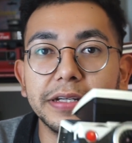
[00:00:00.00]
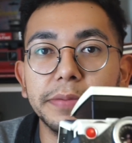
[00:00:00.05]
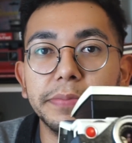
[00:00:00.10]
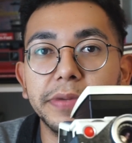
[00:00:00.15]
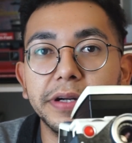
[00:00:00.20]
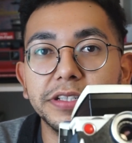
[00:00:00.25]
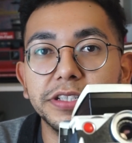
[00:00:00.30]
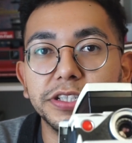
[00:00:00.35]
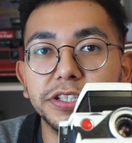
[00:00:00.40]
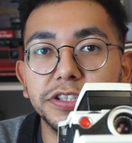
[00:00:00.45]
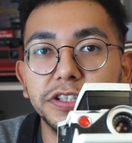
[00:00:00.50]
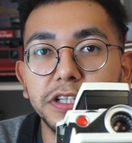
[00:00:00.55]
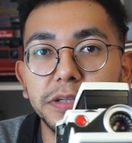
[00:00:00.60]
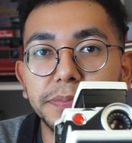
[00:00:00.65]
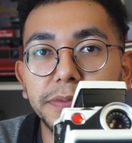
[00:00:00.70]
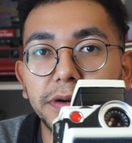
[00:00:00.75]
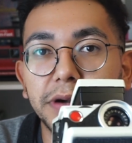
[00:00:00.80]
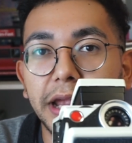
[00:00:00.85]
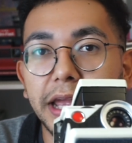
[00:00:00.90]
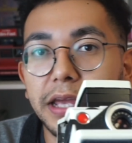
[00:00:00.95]
a much
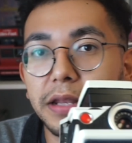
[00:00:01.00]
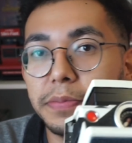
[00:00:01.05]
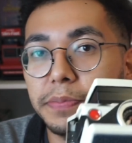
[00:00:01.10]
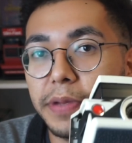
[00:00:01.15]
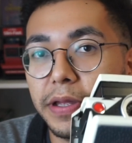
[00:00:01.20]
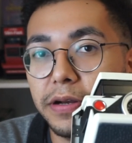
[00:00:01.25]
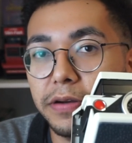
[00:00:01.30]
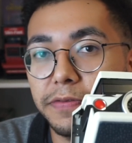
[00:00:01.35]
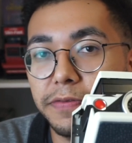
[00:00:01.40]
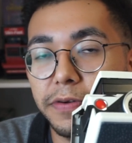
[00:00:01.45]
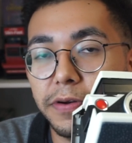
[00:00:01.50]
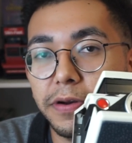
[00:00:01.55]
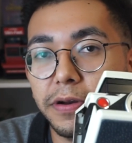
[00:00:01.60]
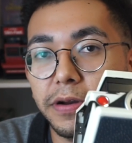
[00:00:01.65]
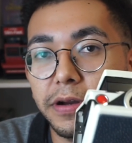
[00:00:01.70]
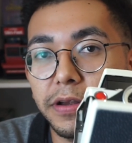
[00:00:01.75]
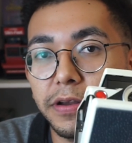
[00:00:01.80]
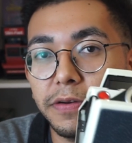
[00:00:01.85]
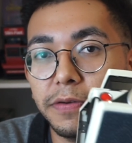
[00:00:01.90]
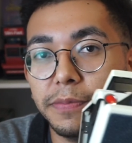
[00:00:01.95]
cheaper and better
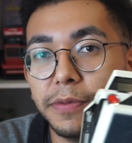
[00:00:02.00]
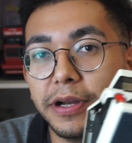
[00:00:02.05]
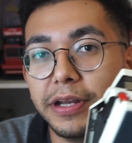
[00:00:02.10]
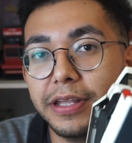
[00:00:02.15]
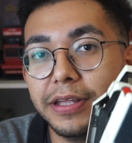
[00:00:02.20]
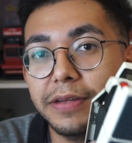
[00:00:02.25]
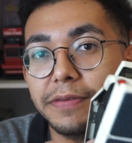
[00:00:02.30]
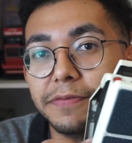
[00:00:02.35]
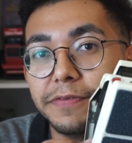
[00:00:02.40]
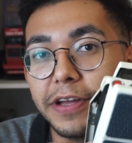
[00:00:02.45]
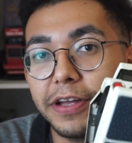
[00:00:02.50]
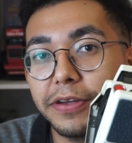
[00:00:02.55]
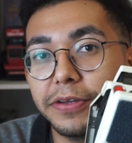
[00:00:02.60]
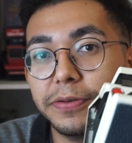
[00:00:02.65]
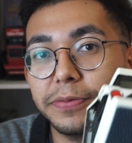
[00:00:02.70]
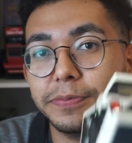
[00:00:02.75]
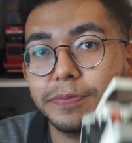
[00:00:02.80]
for your money value.